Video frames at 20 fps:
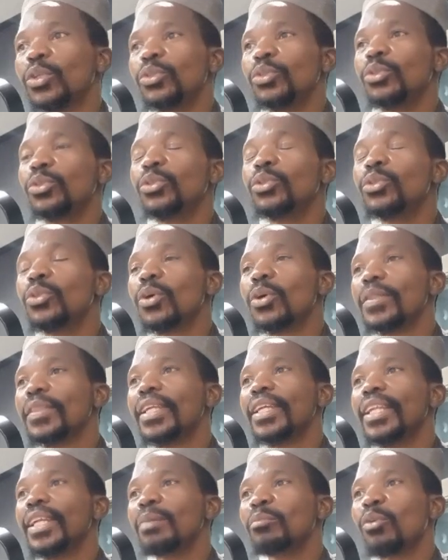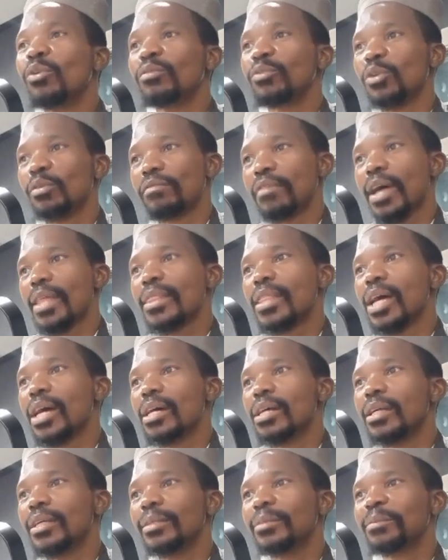do you know the name of your father?
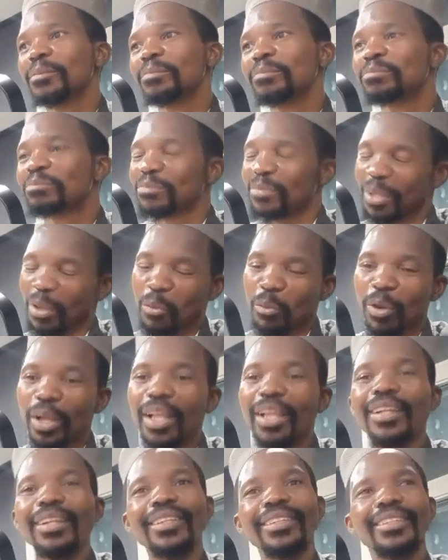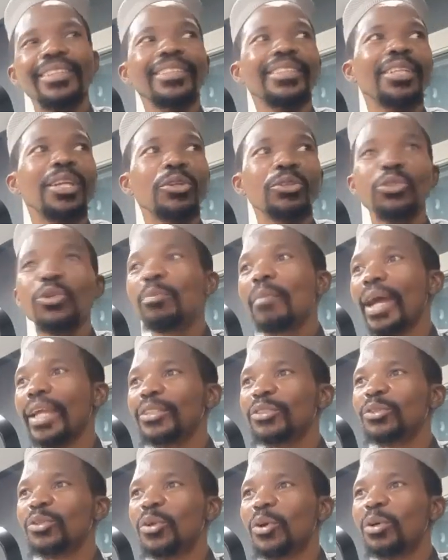Well, you
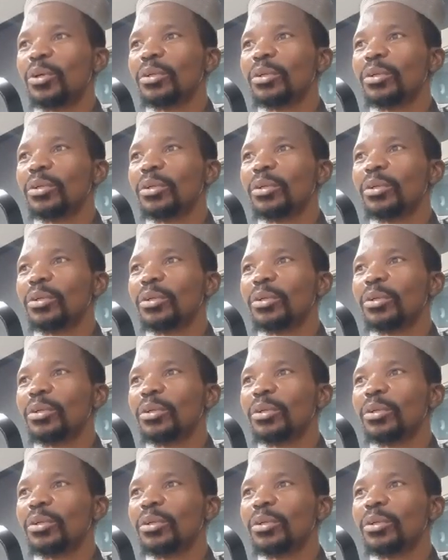might know.